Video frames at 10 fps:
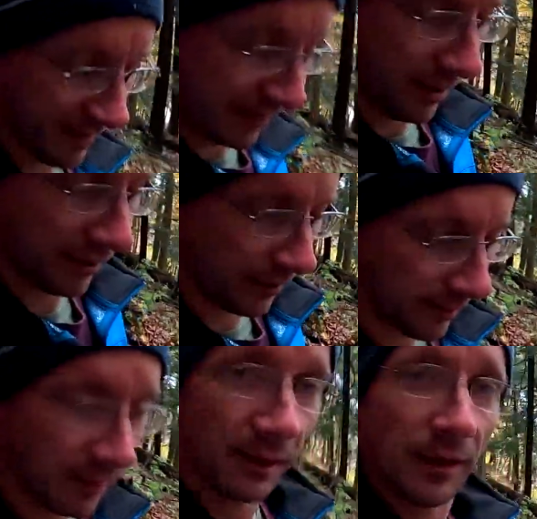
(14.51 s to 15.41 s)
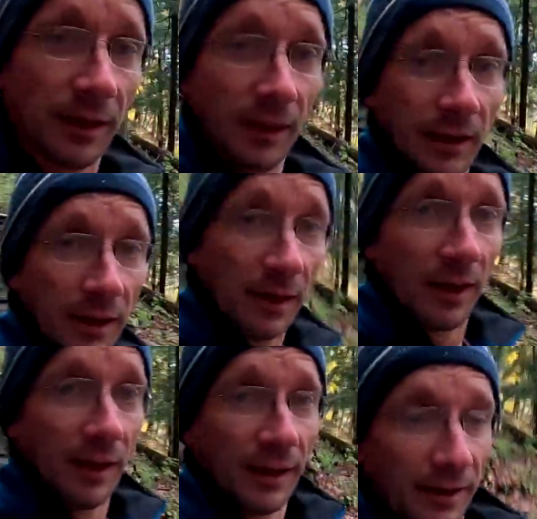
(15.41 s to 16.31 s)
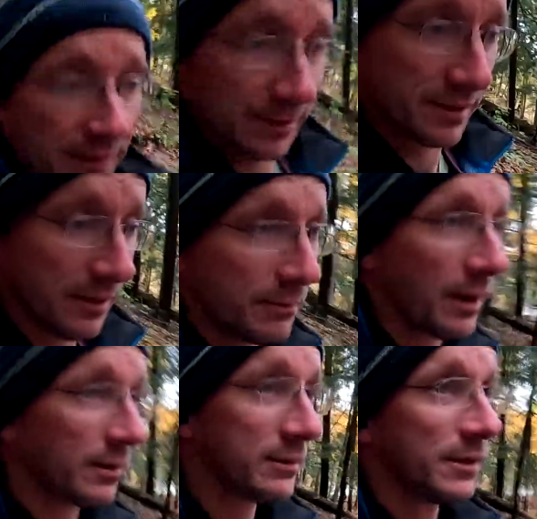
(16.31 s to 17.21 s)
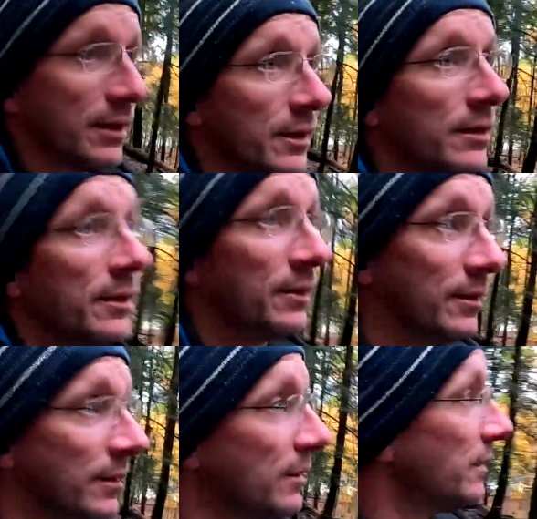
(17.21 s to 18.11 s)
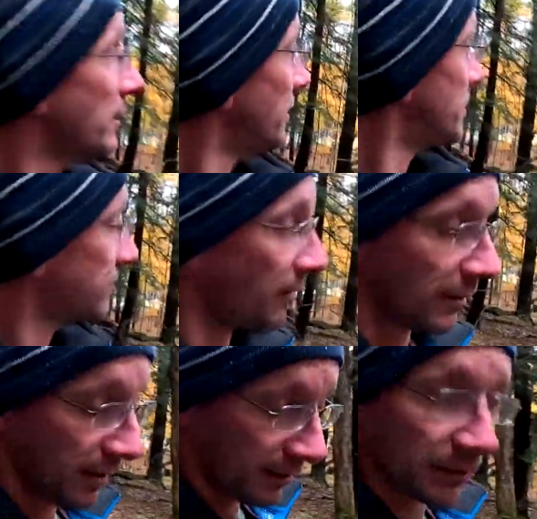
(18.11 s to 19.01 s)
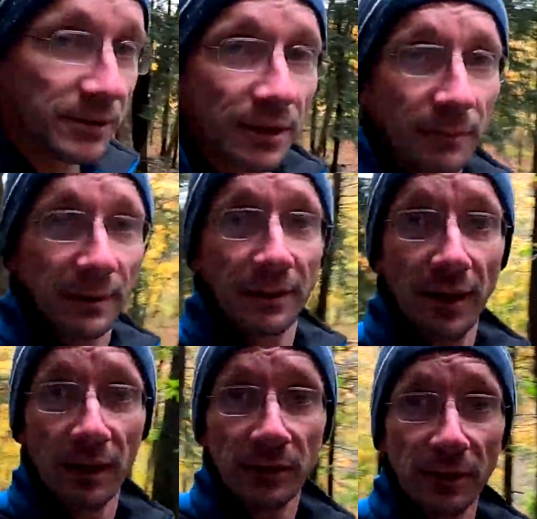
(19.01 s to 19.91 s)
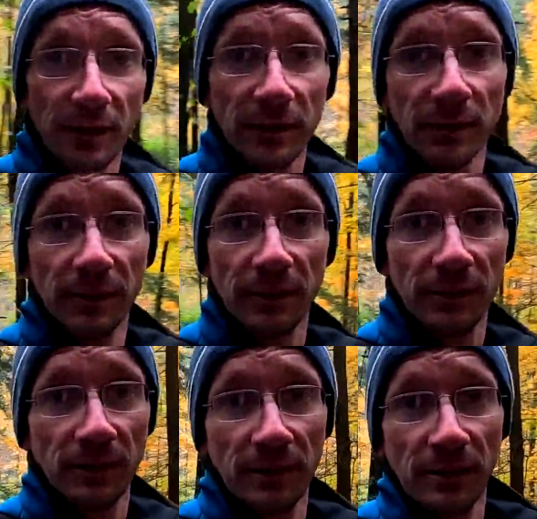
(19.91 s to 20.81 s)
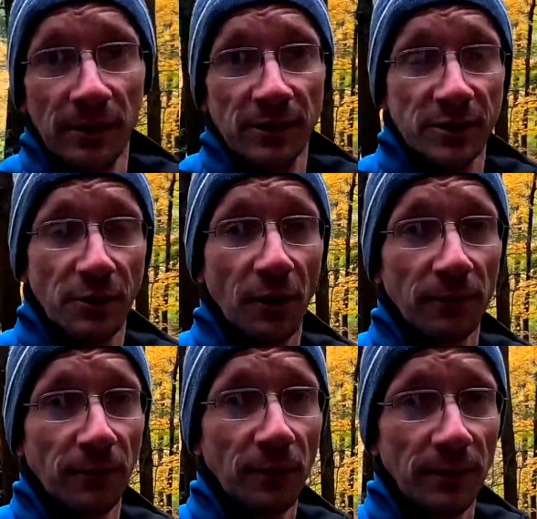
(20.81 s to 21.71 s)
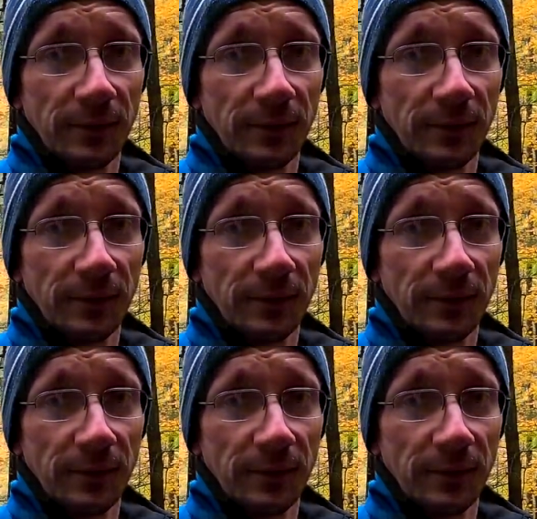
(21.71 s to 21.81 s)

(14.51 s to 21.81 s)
in the area and to see about these fall colors. So, I mean, they're not looking too hurtful.